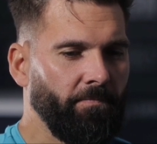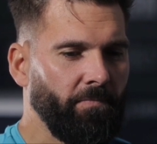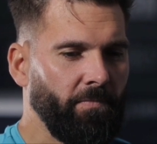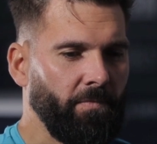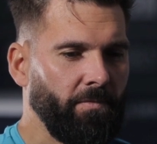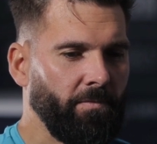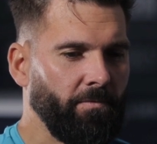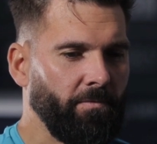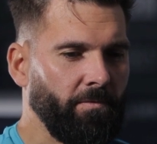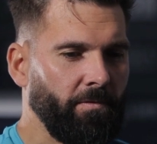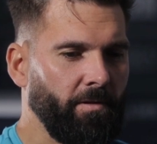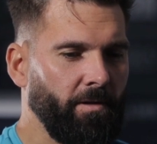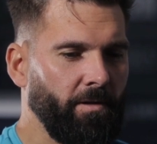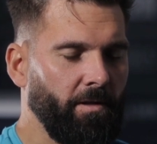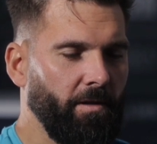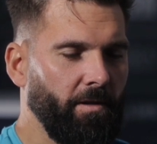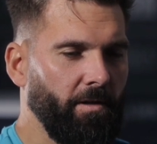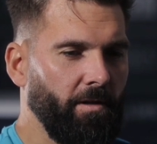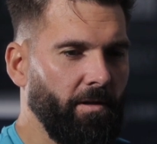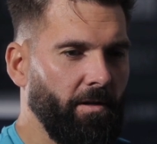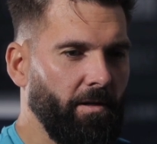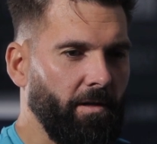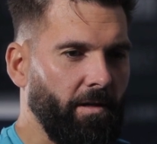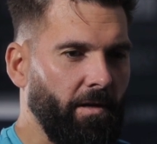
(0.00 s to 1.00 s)

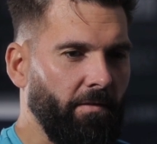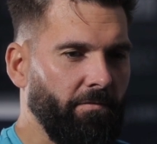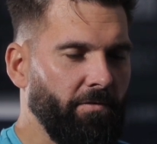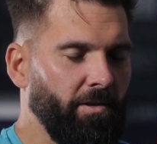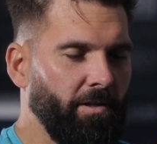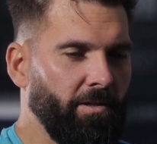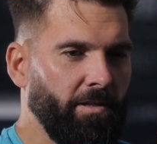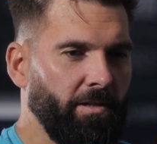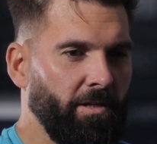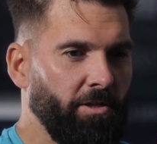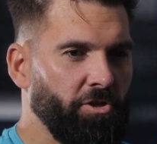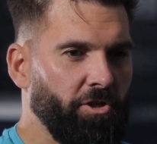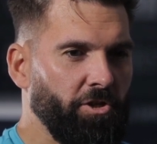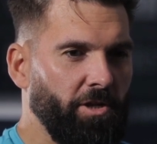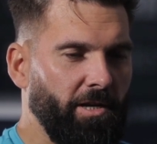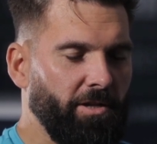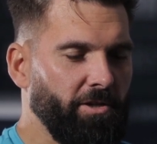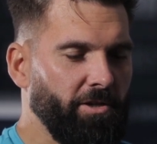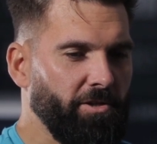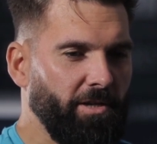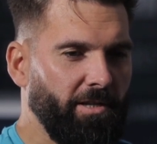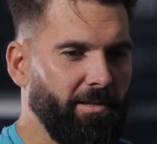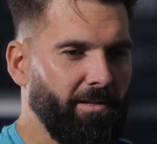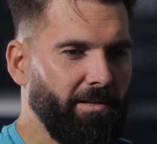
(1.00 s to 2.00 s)
I've needed a
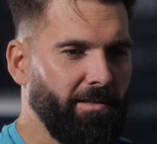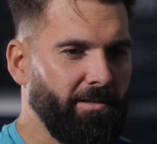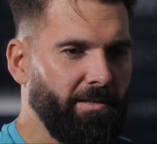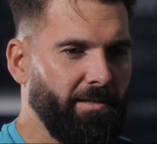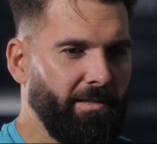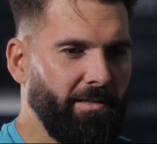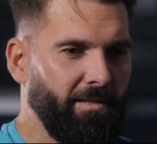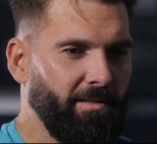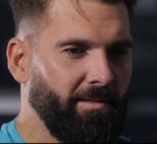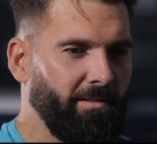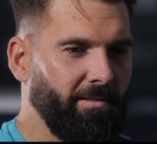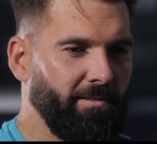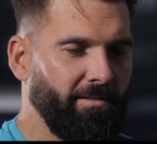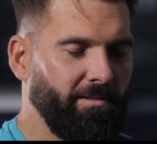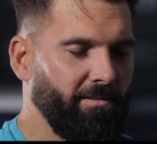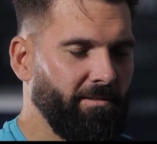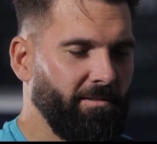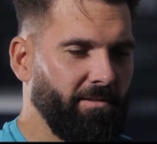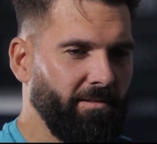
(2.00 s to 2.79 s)
change, and